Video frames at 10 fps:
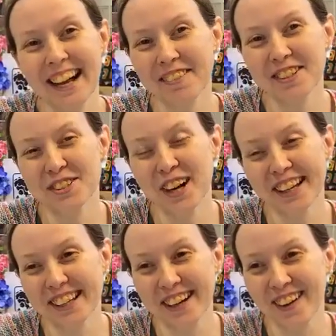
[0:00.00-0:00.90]
I didn't
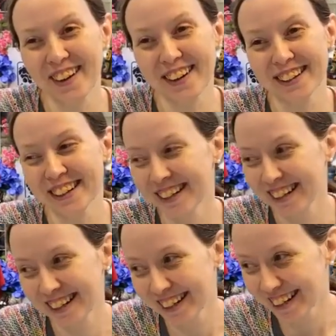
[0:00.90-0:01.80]
have to try that
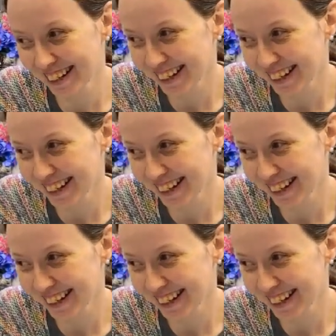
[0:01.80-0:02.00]
hard.